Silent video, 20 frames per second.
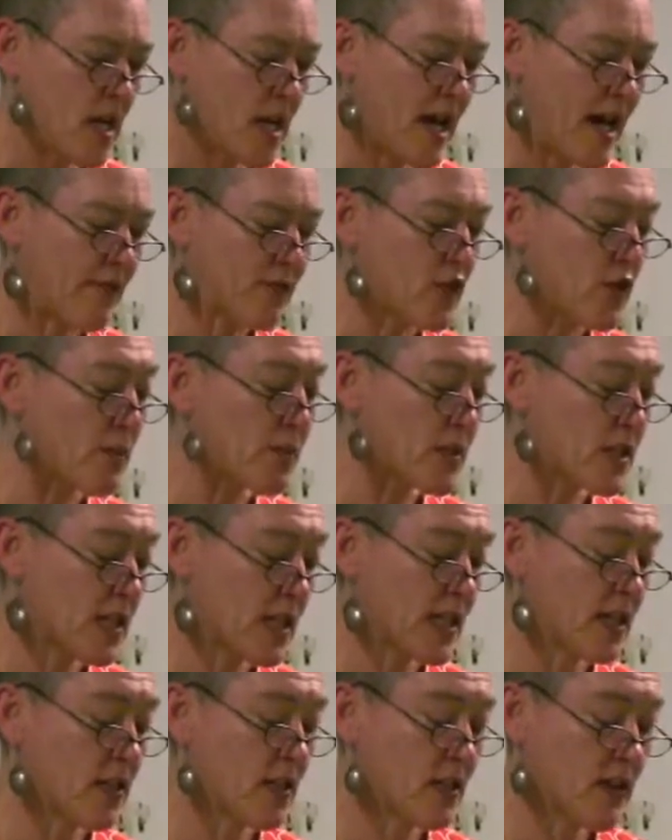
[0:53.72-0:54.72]
After a
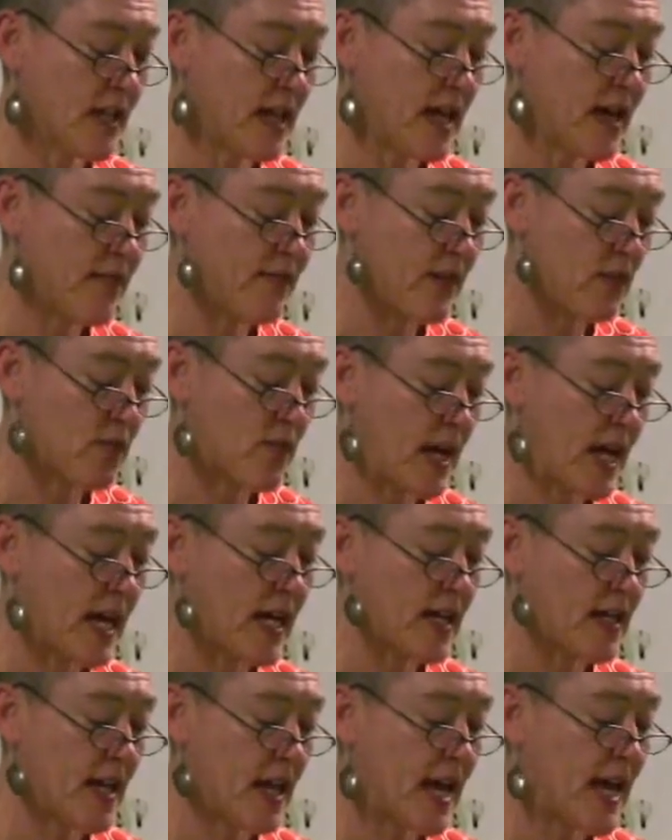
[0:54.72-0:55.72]
particularly heavy
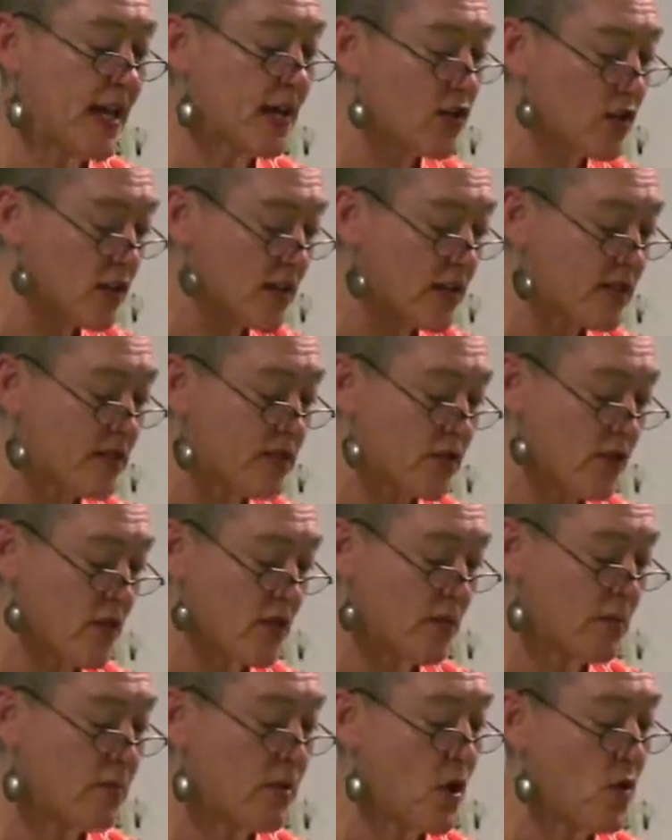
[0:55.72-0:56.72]
rain, eggshells
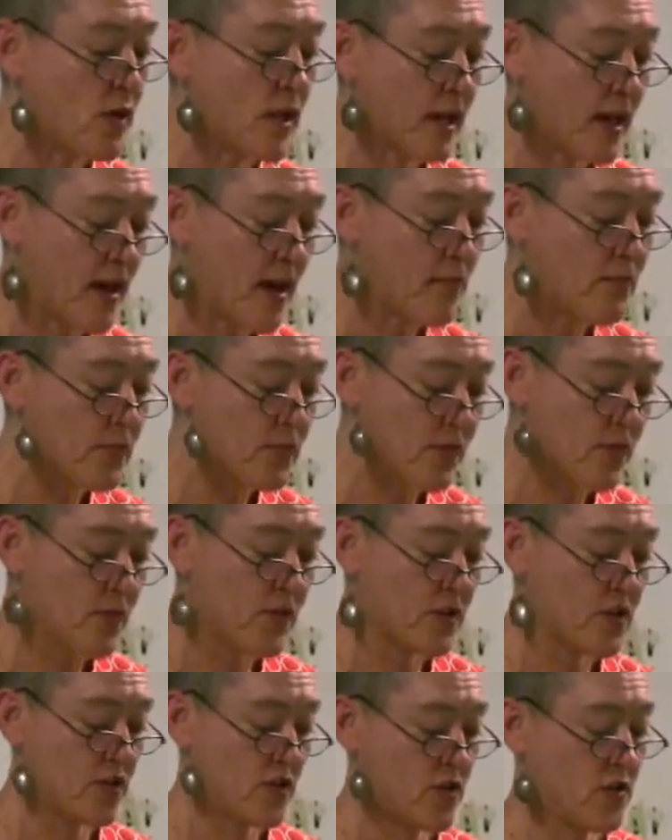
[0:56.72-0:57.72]
started poking up through
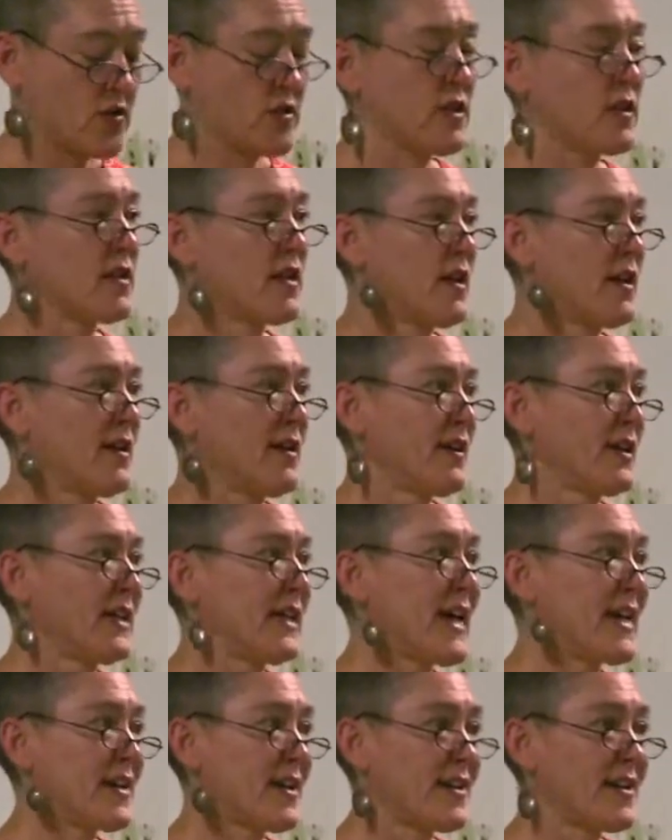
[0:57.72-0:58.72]
the dirt.
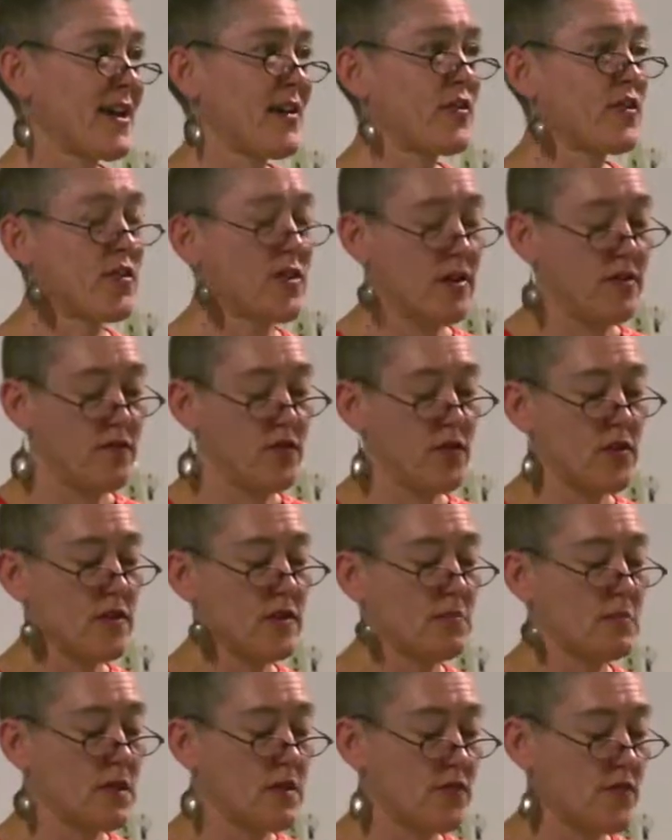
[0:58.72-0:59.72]
Yet another
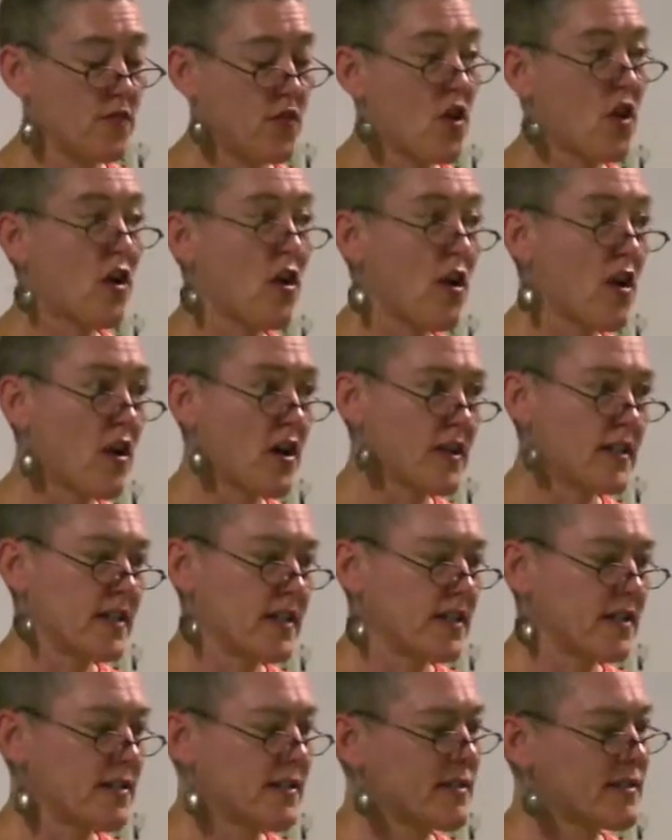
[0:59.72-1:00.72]
advertisement for our
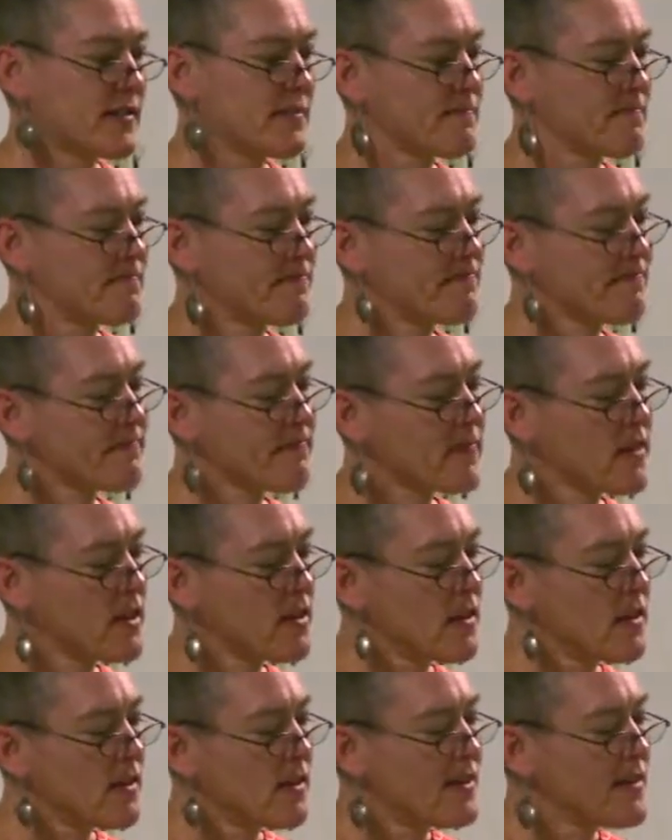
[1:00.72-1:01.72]
oddness.
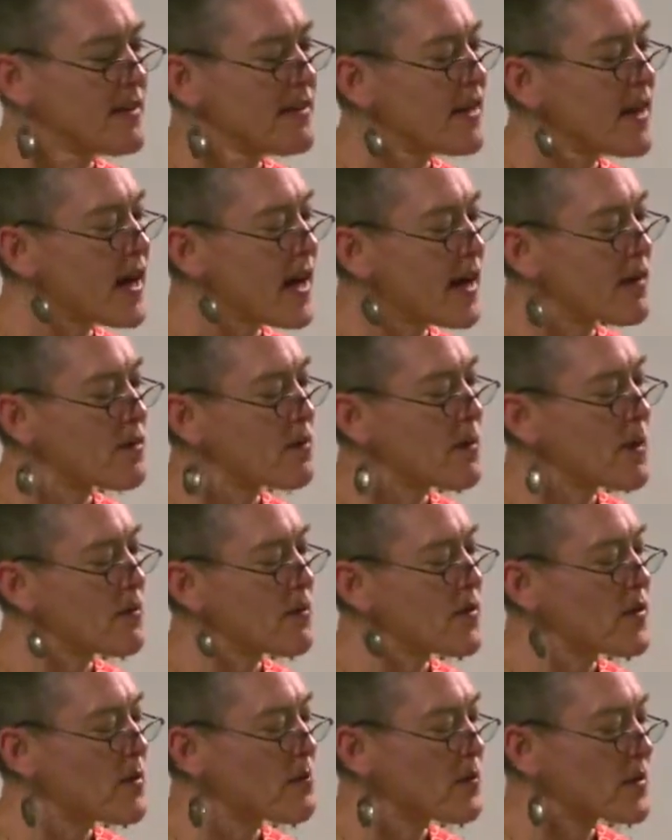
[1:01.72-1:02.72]
I
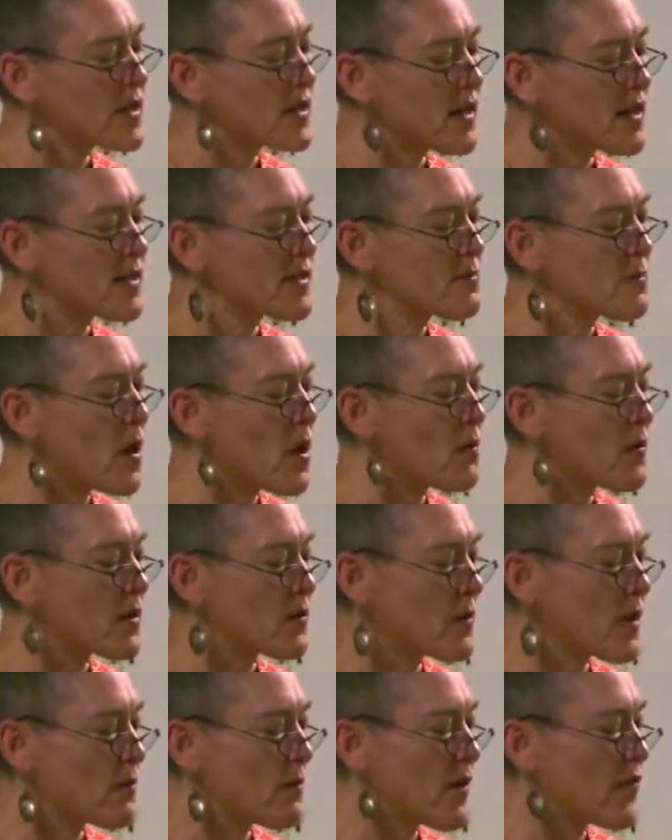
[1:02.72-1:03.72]
remember the precise
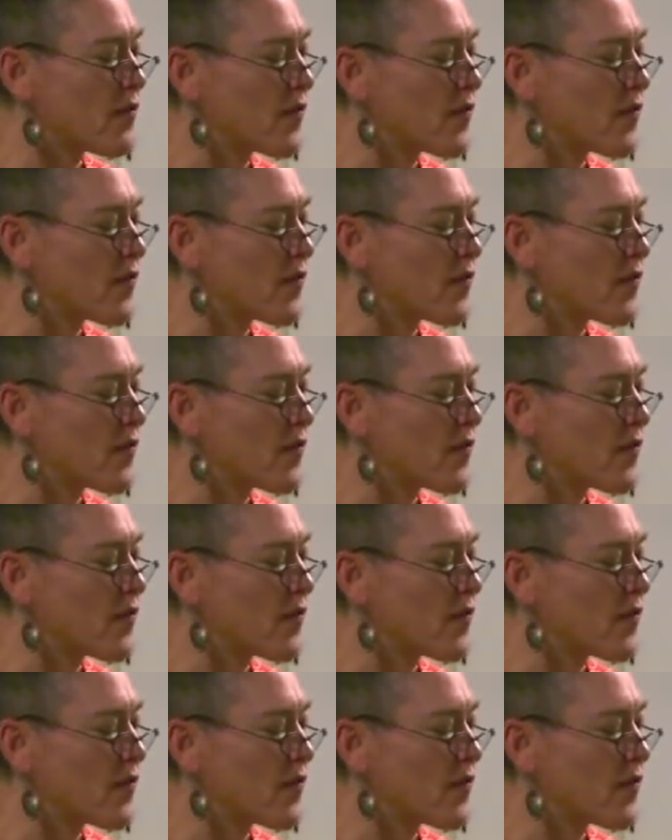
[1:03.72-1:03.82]
moment when my